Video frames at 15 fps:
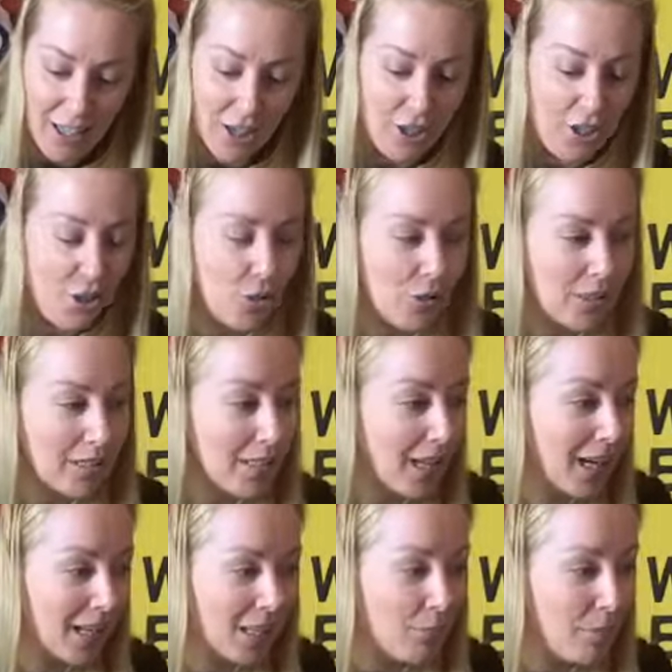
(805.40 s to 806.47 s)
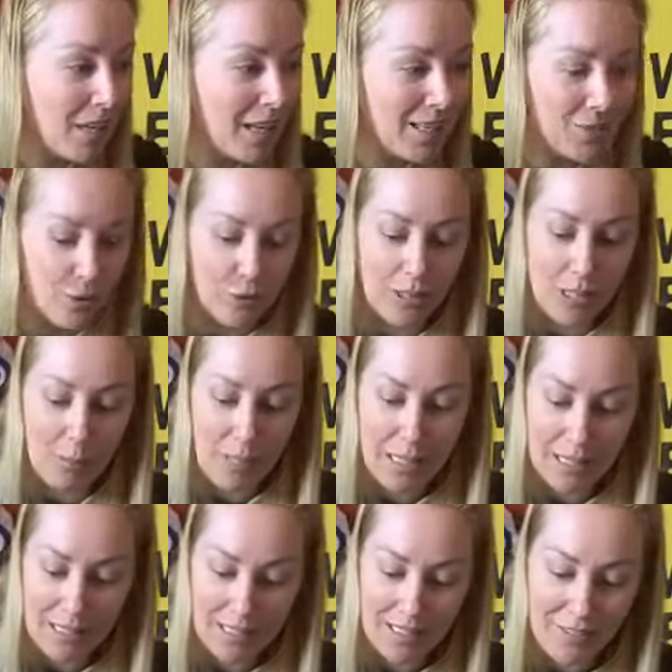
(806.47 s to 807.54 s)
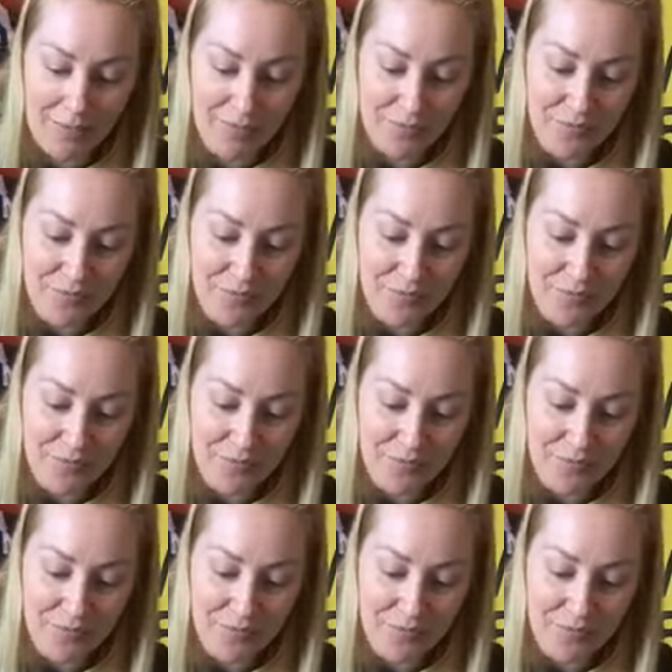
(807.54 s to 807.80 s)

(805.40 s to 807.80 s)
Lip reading: Are you into honeybees or lemons?